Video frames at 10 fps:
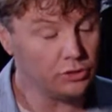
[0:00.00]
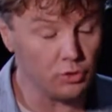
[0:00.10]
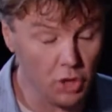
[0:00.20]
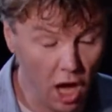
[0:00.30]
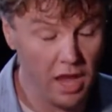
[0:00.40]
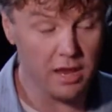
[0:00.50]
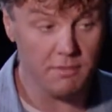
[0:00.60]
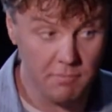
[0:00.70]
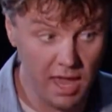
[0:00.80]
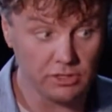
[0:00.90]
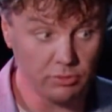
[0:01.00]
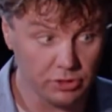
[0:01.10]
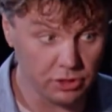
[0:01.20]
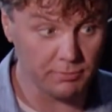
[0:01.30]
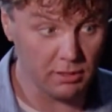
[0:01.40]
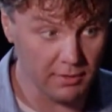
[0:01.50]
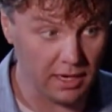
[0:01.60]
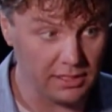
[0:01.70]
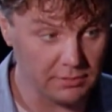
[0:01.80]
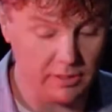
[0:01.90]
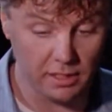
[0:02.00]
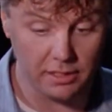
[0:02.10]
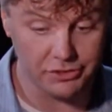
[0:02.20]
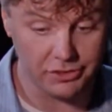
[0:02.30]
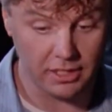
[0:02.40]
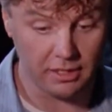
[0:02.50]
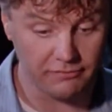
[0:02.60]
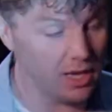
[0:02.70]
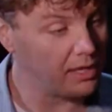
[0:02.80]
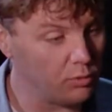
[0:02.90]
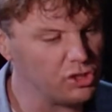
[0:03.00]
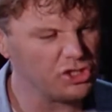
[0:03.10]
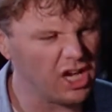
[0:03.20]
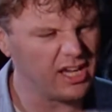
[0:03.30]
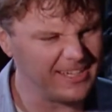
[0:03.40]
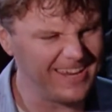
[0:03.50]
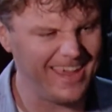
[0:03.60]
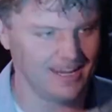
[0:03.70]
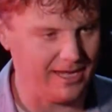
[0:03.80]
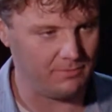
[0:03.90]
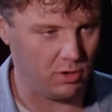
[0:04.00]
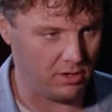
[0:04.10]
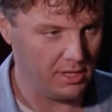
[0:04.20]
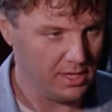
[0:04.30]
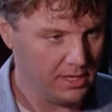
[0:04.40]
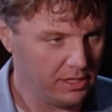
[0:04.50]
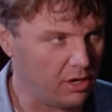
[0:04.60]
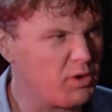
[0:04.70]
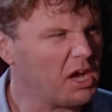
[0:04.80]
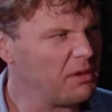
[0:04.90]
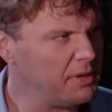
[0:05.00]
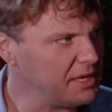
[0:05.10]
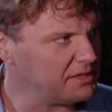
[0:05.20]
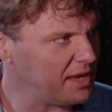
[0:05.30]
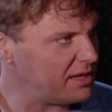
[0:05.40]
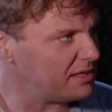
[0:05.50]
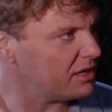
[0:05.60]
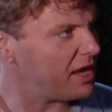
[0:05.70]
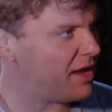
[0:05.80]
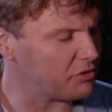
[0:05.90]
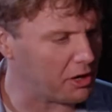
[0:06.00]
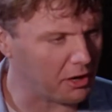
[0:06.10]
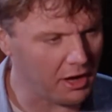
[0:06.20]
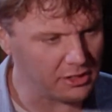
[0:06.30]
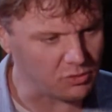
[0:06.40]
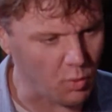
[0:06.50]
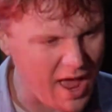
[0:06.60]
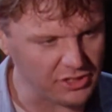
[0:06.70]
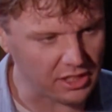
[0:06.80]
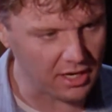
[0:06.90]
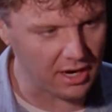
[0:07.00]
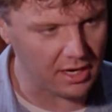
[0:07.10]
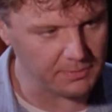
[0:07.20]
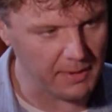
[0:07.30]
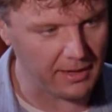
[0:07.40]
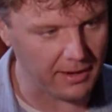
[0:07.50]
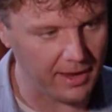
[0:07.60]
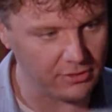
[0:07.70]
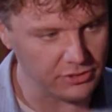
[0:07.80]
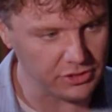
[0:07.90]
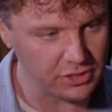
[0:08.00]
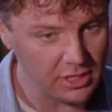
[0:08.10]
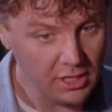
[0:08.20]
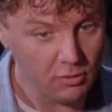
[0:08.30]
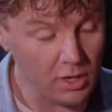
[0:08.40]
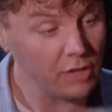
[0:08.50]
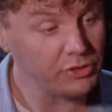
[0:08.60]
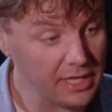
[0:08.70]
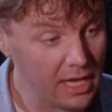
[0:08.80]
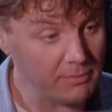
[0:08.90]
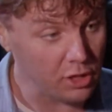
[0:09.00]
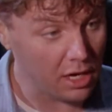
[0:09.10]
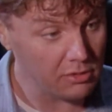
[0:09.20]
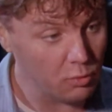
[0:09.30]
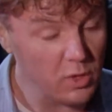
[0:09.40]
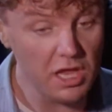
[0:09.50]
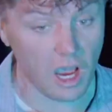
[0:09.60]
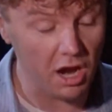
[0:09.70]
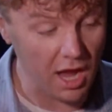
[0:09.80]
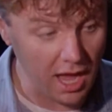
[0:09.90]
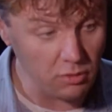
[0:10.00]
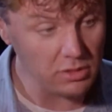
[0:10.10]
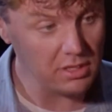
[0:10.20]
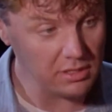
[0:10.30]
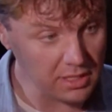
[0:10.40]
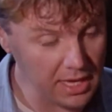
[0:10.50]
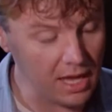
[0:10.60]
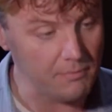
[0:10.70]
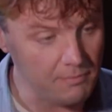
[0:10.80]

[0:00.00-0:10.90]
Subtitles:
do not mess with suburbanites because, frankly, we're just not going to take it anymore. You know, we're not going to be content to look after our lawns and wax our cars, paint our houses. We're out to get them, Don. We are out to get them.